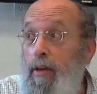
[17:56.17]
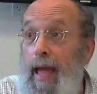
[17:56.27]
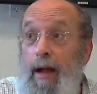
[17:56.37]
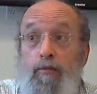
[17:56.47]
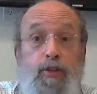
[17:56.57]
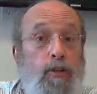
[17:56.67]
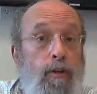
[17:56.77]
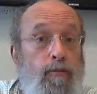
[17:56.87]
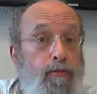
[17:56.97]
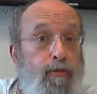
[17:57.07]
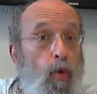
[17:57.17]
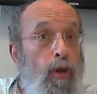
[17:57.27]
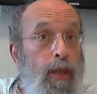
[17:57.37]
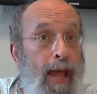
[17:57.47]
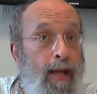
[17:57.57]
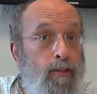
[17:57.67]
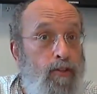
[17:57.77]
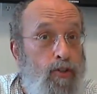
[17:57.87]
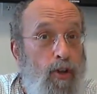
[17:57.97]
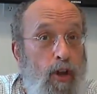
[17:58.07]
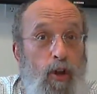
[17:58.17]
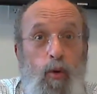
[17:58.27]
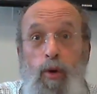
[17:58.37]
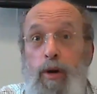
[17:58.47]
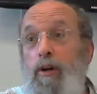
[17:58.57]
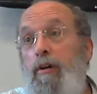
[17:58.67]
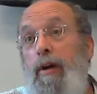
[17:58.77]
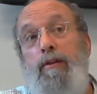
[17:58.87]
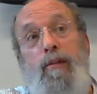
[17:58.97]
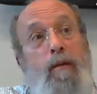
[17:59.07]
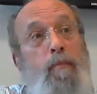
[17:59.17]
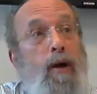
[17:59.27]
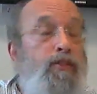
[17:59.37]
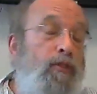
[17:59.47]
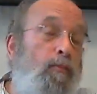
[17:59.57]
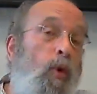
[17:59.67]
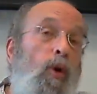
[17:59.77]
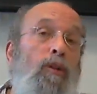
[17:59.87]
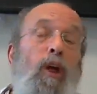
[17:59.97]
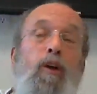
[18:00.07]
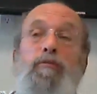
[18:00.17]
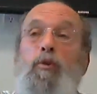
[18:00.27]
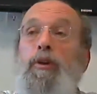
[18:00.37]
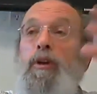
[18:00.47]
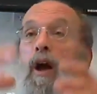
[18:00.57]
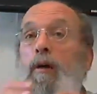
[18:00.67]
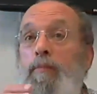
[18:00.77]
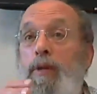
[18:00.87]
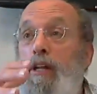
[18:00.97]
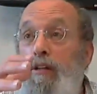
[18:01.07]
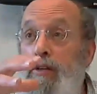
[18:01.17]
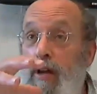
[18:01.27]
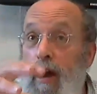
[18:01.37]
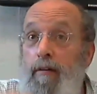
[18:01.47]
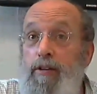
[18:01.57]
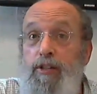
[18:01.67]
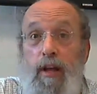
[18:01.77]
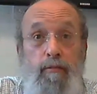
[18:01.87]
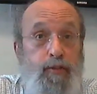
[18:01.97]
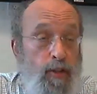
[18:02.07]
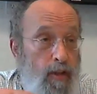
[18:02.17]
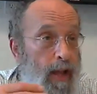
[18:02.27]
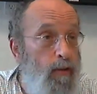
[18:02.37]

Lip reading: the Council of the Four Lands, where great rabbis from all over would come to Yaroslav, to the